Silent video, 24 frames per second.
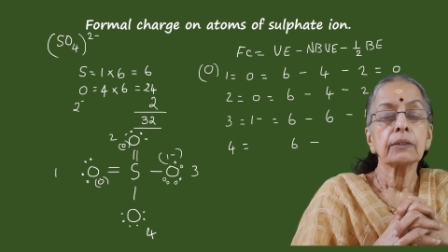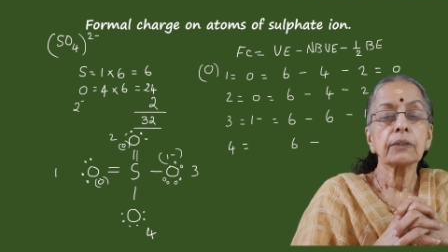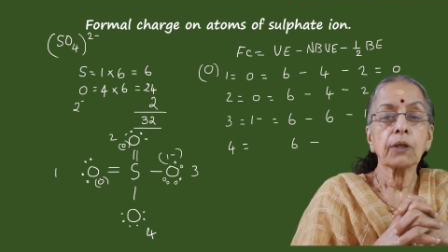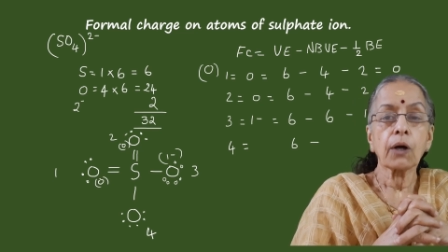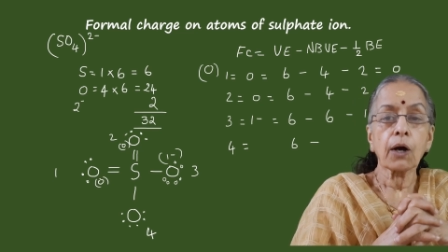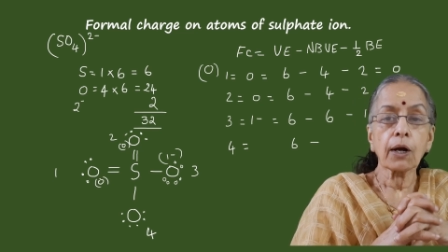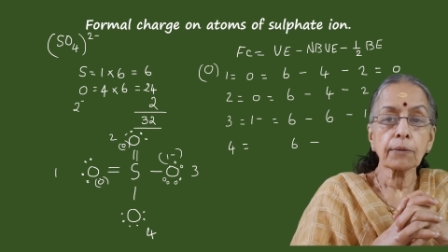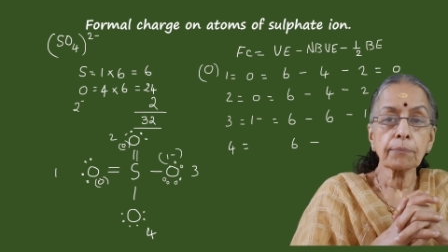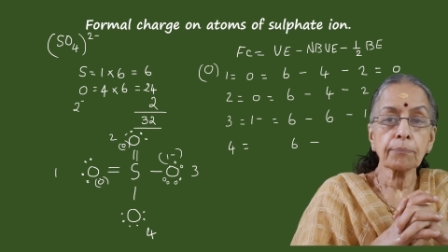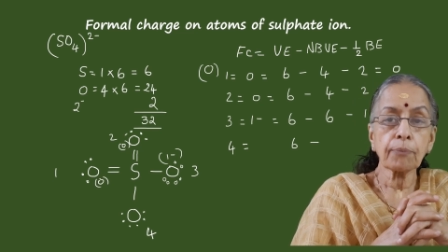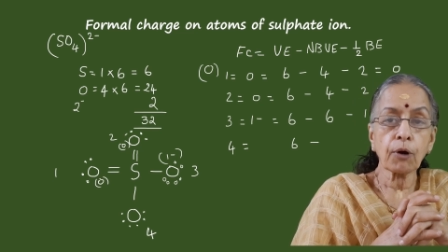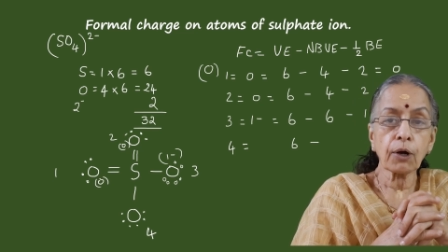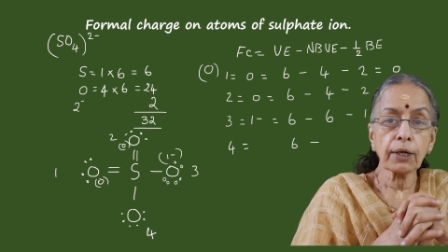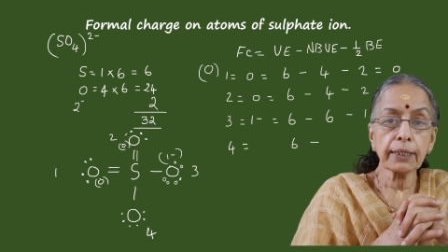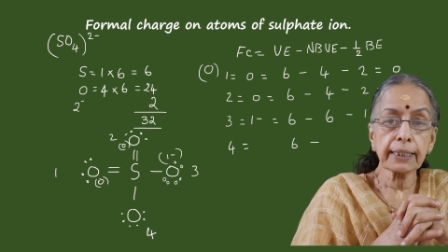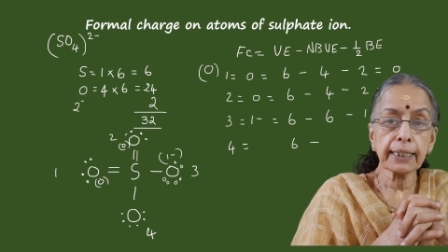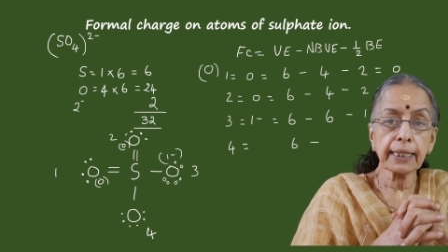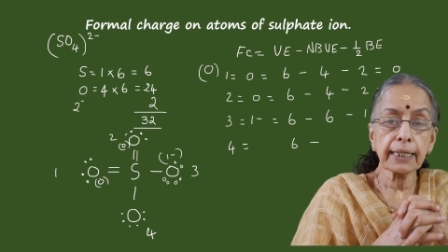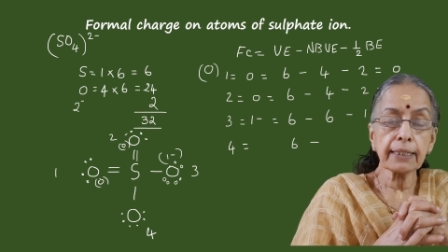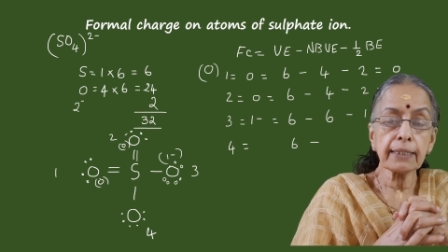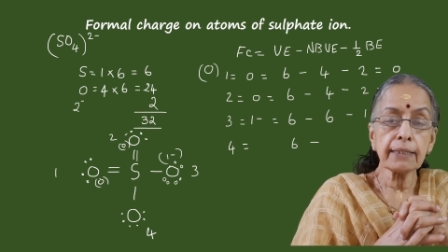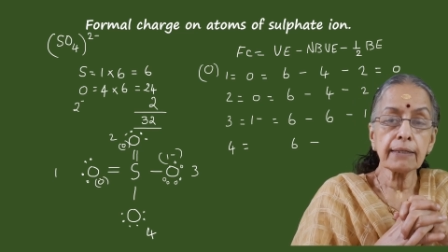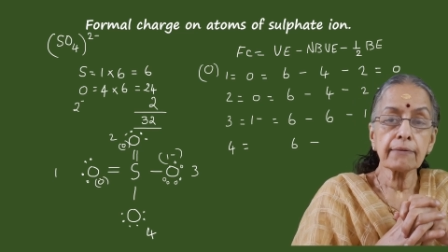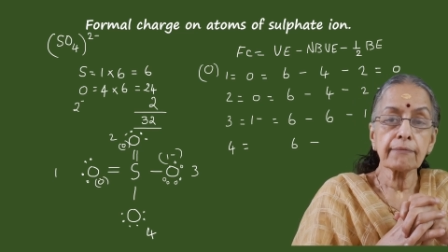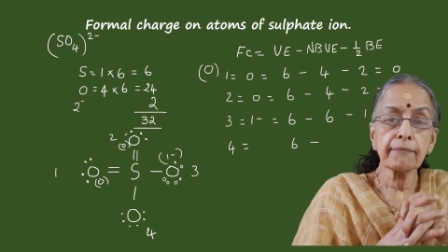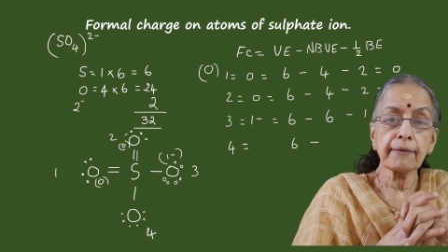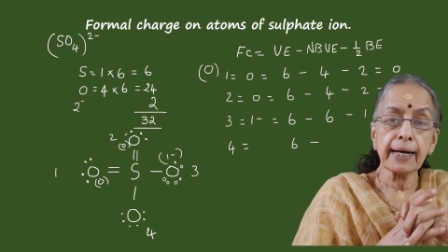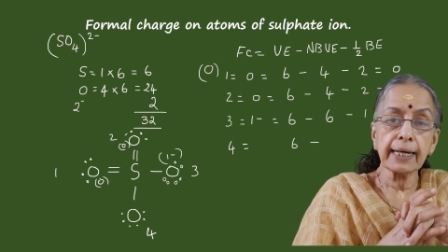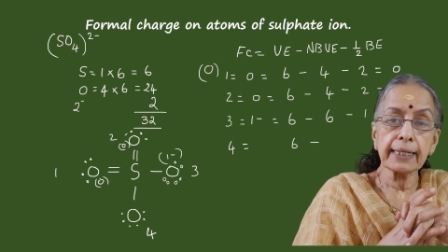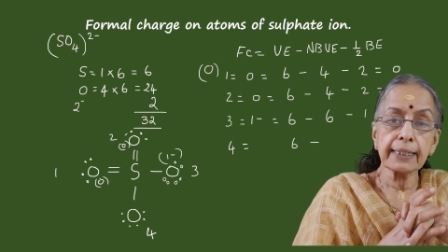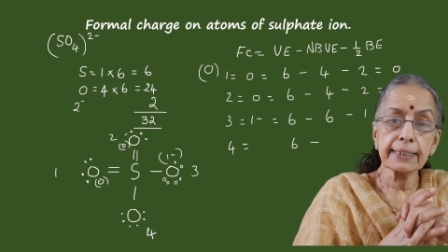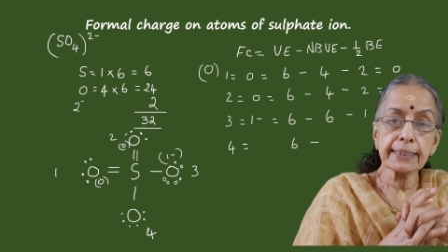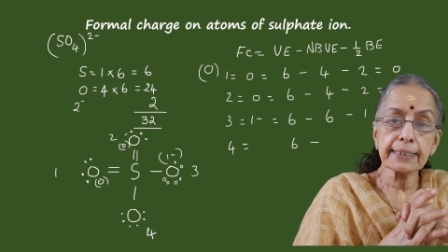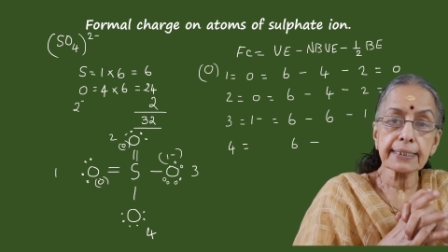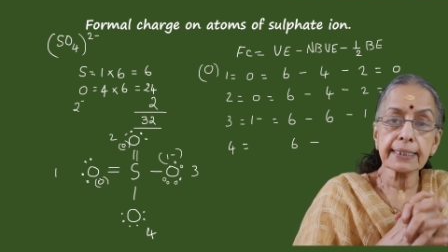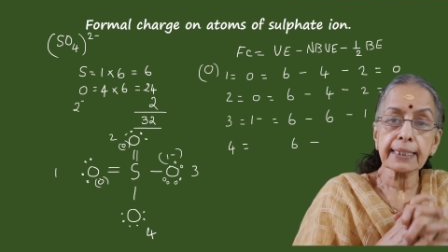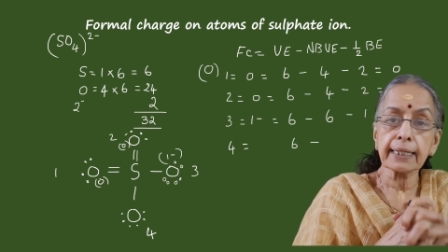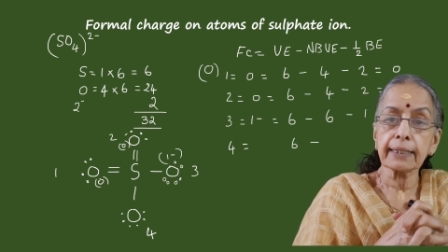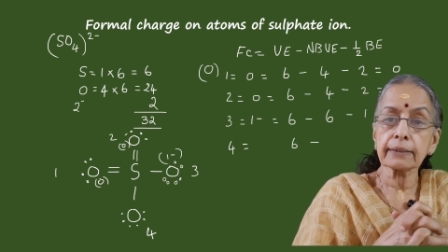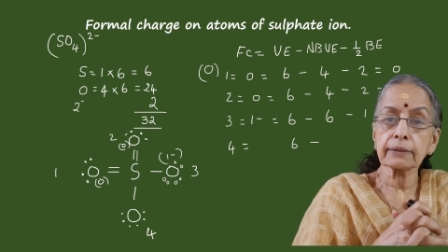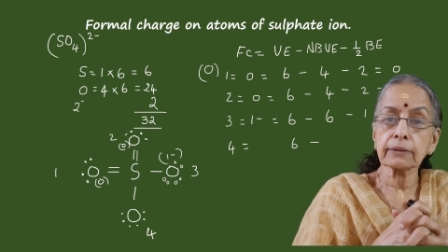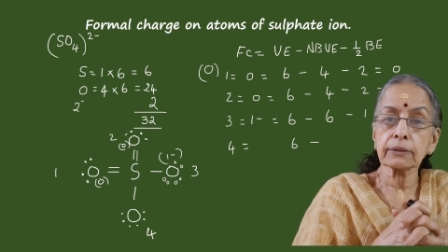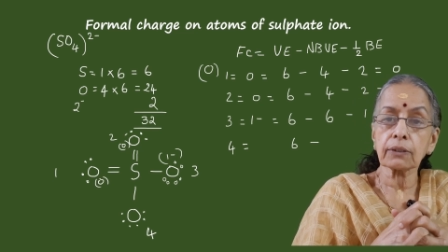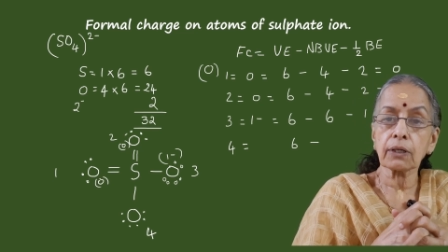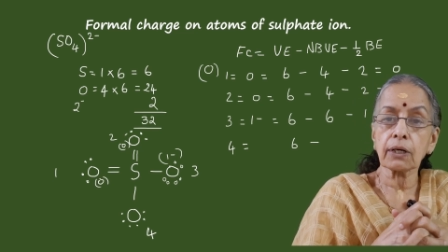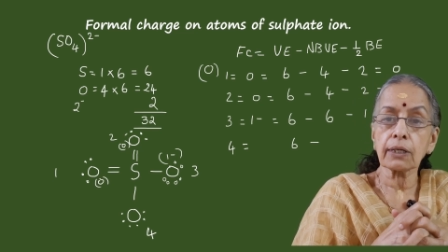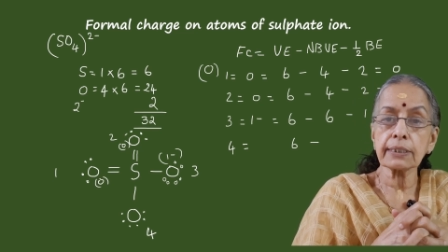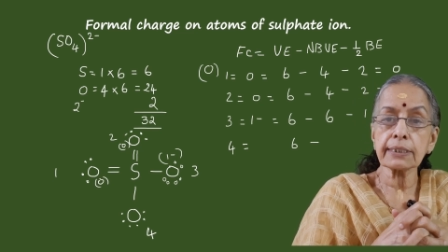Non-bonding valence
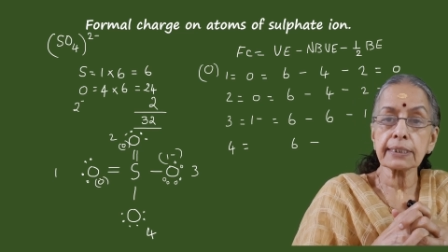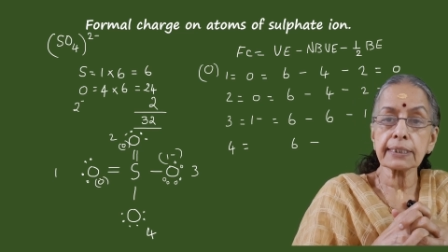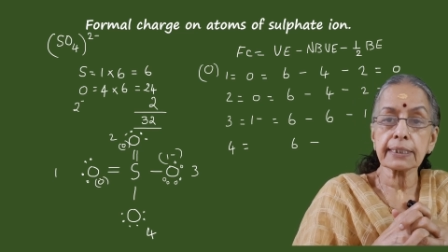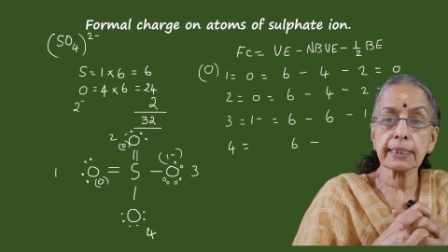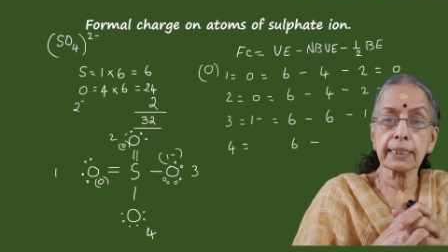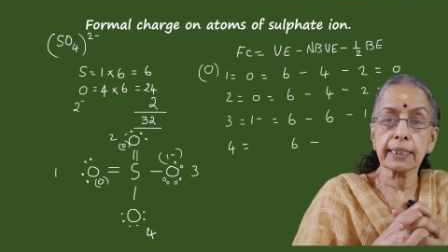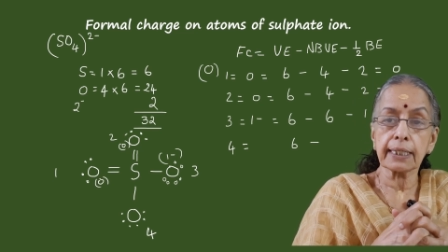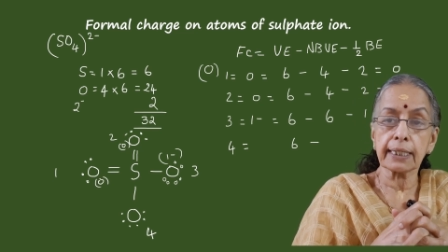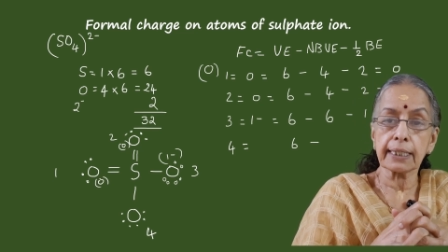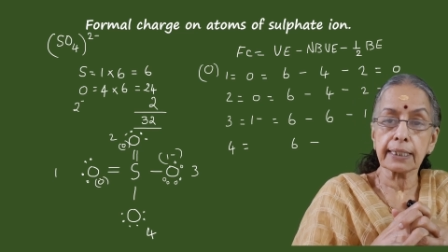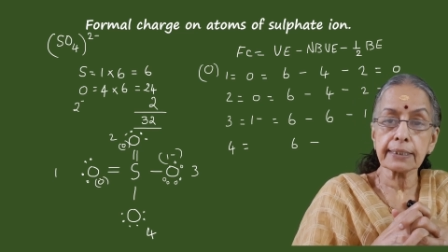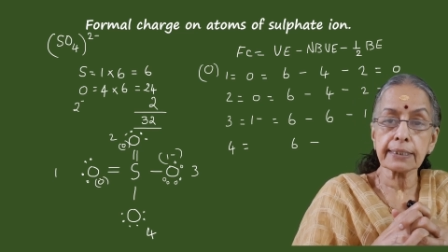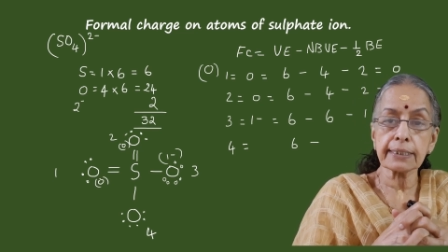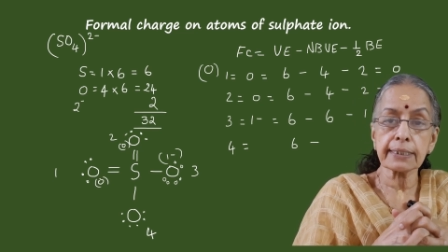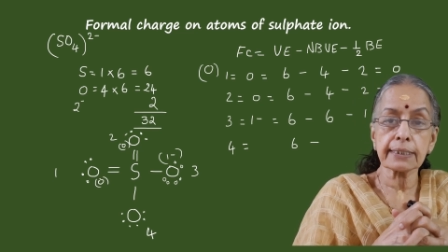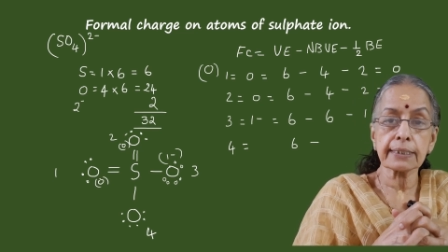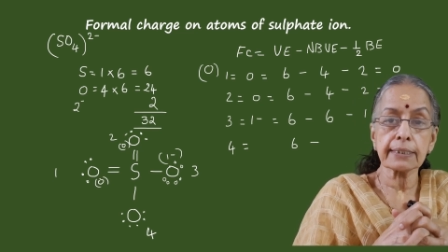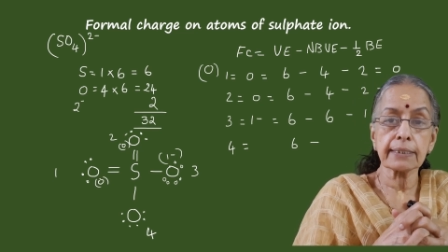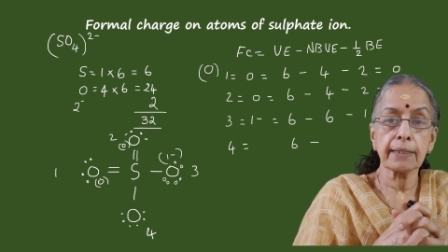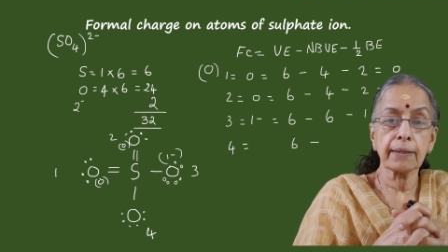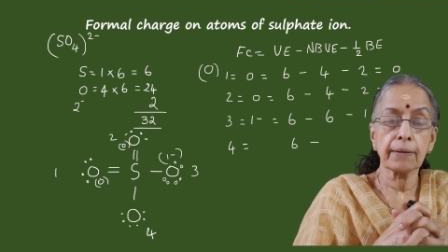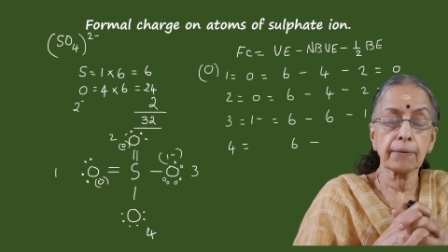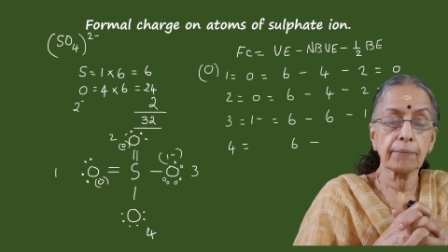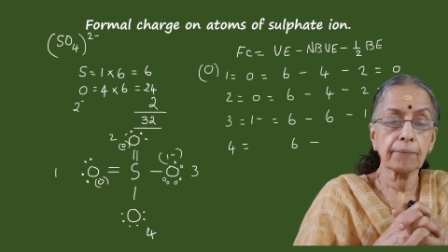electrons is